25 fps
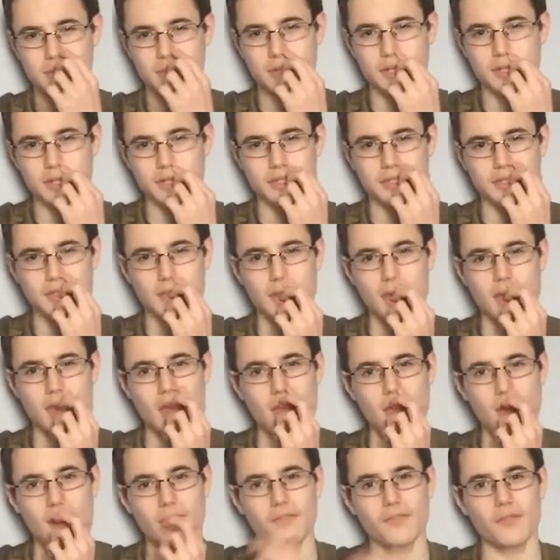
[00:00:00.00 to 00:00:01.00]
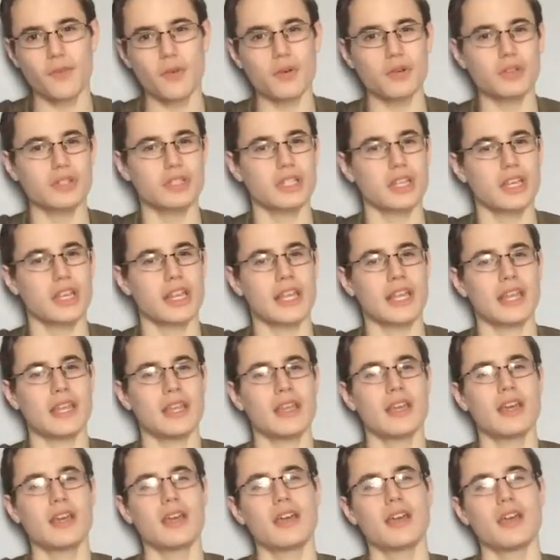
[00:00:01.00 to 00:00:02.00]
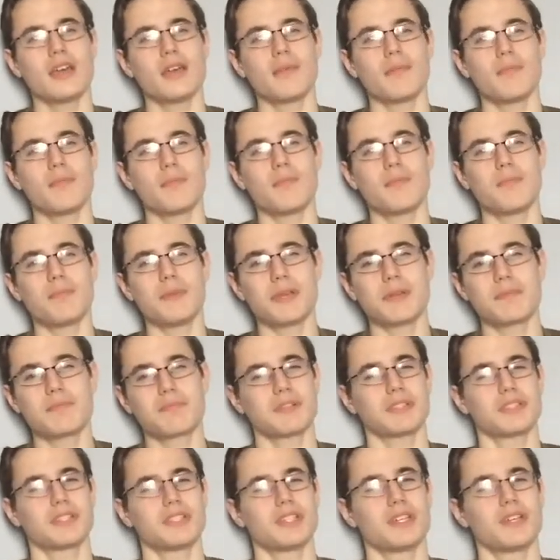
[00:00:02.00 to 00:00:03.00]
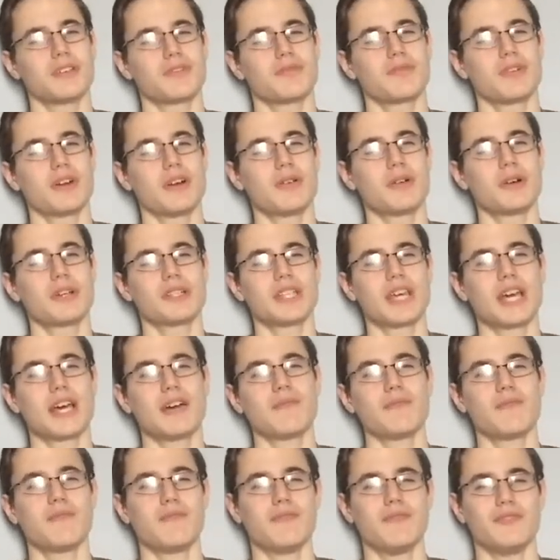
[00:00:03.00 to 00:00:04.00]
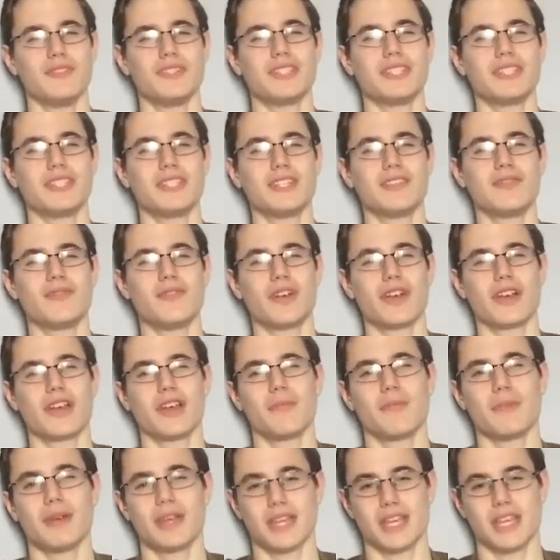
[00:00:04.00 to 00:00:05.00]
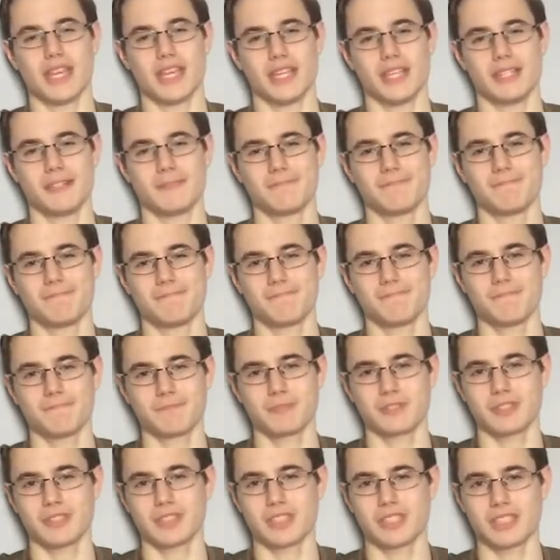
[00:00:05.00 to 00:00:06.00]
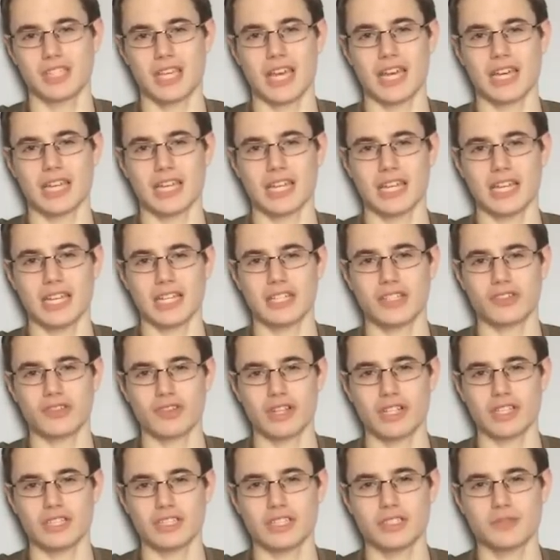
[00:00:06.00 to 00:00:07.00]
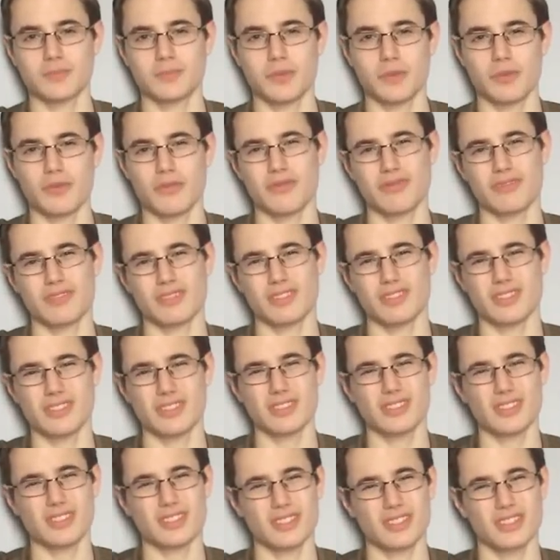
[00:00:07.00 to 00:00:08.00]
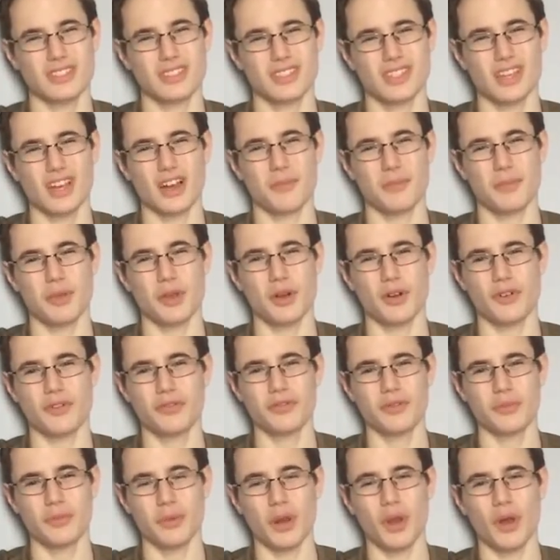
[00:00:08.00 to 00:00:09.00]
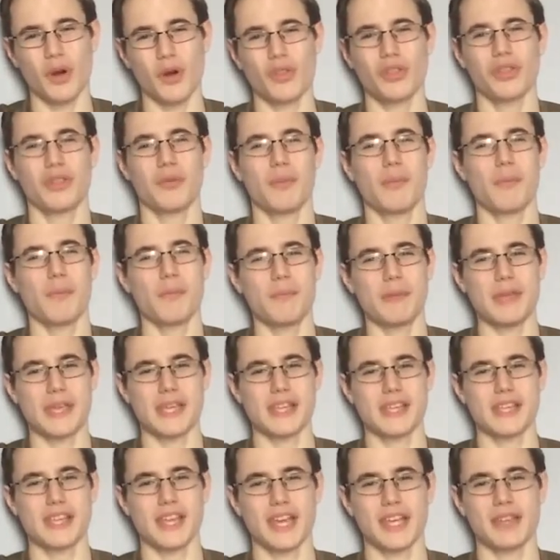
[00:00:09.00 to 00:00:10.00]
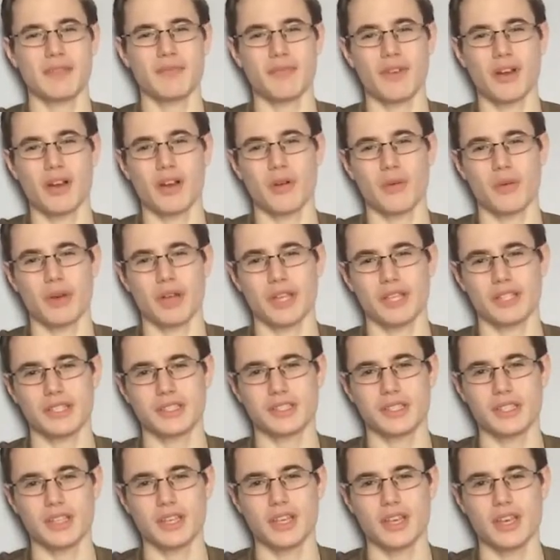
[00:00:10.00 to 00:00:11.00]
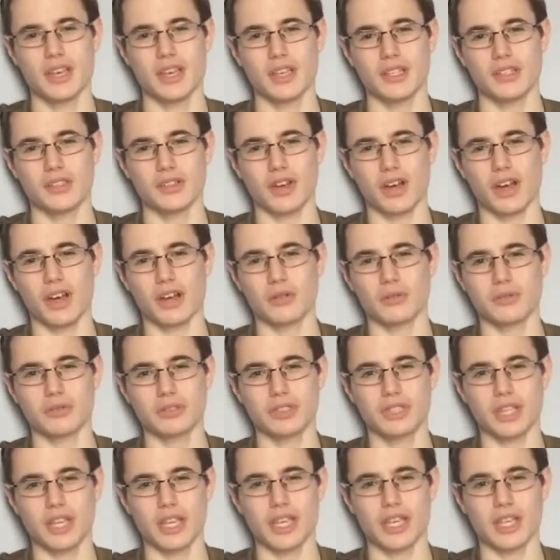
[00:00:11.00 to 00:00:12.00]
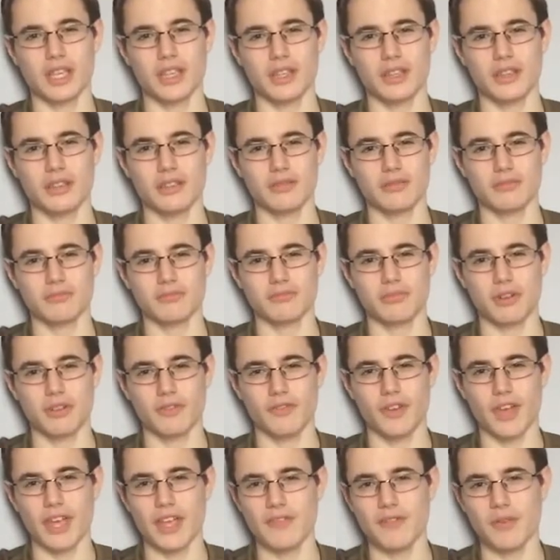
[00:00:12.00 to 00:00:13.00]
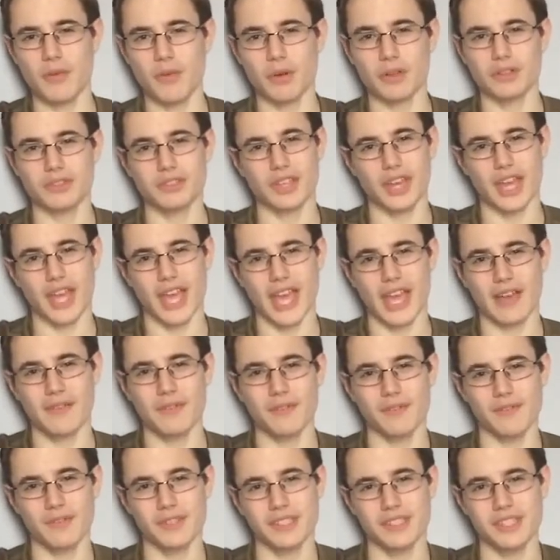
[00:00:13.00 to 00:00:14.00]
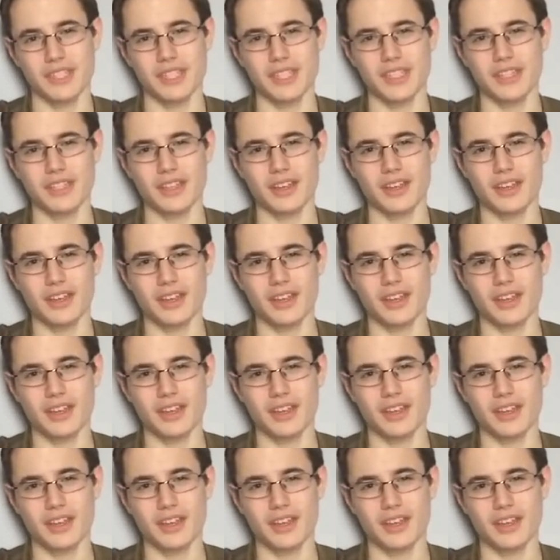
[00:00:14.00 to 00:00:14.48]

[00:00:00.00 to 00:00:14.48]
because unfortunately, big preserved railways, I haven't visited very many. Sadly, transport has cut me off from a lot of the big name railways. So I will say my favourite ones that I haven't visited,